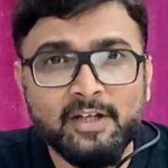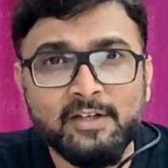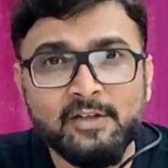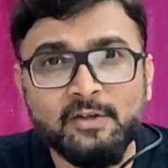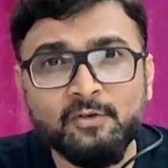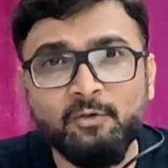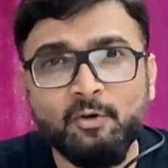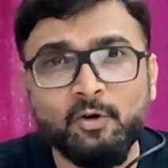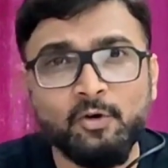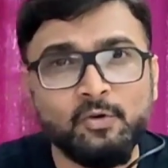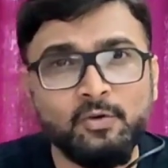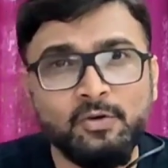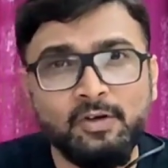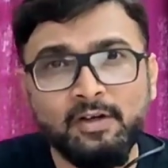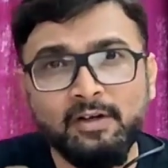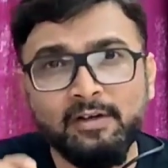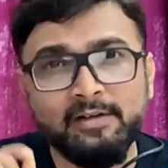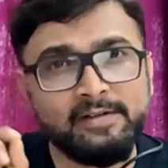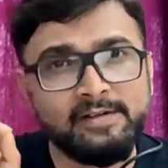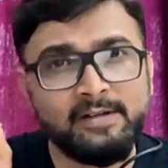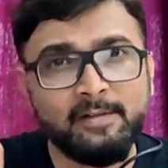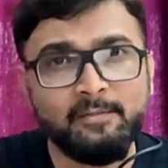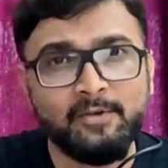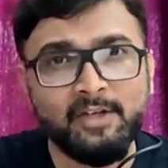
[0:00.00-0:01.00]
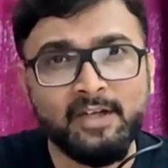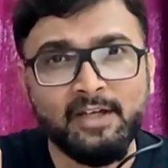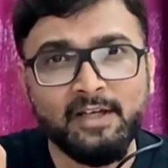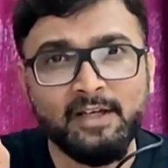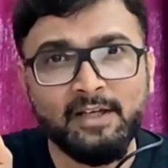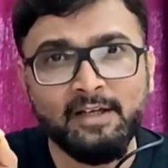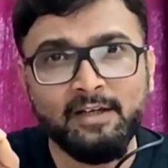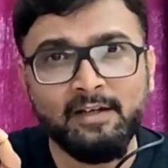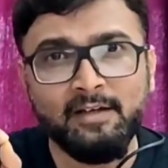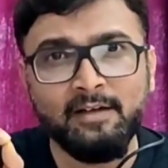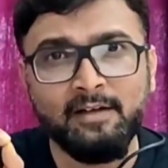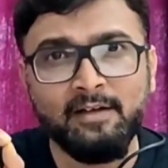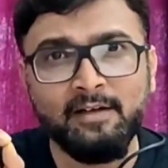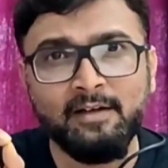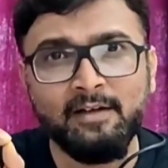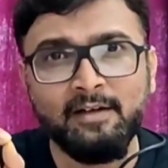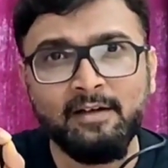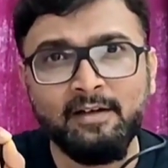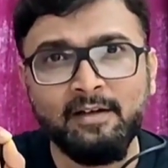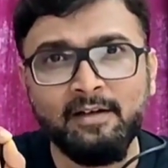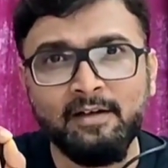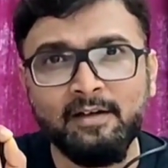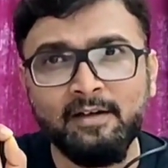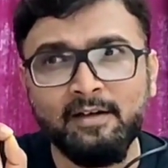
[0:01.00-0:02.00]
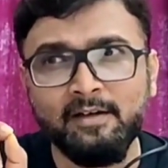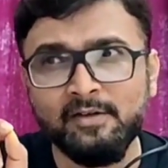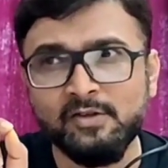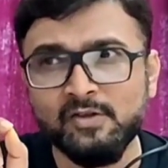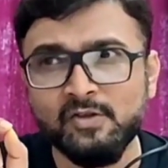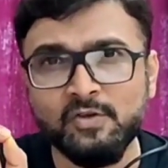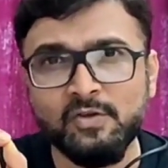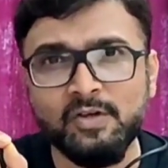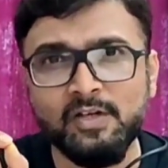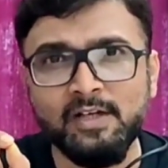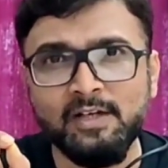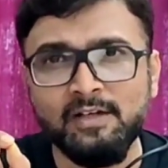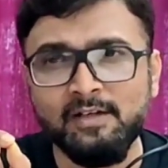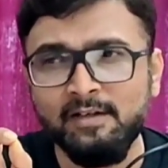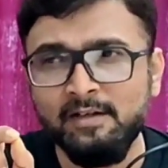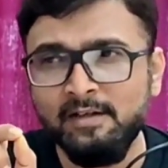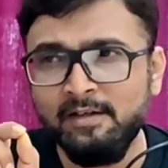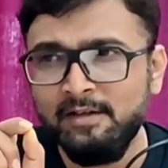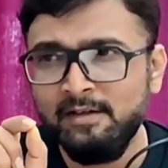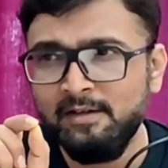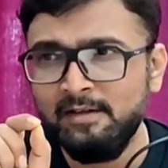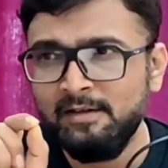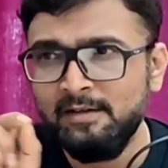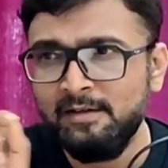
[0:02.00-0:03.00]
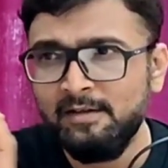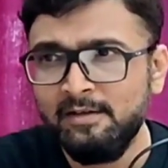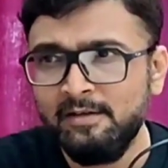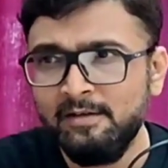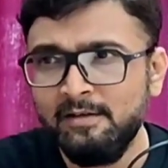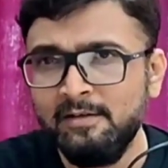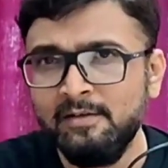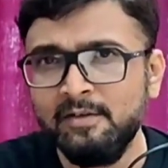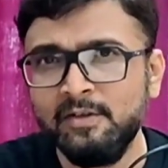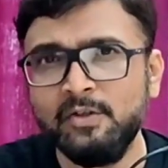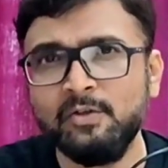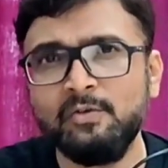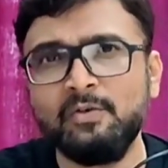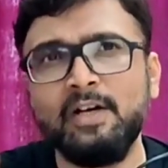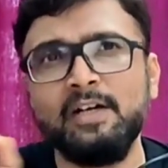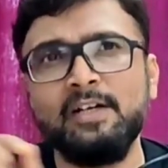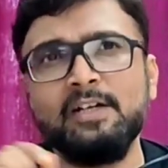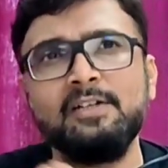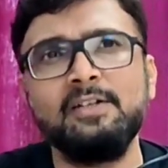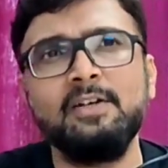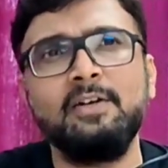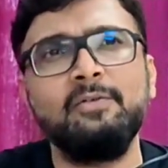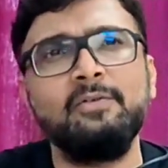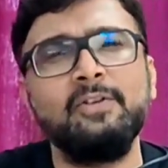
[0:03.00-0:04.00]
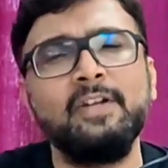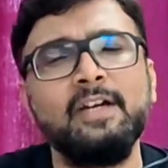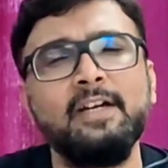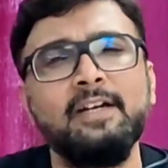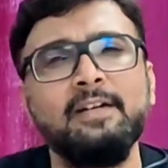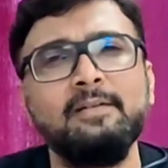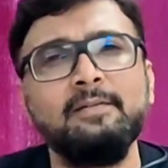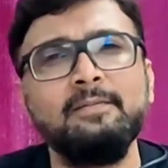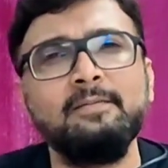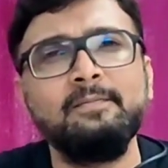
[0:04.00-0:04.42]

that you want to learn something today, you write it down there.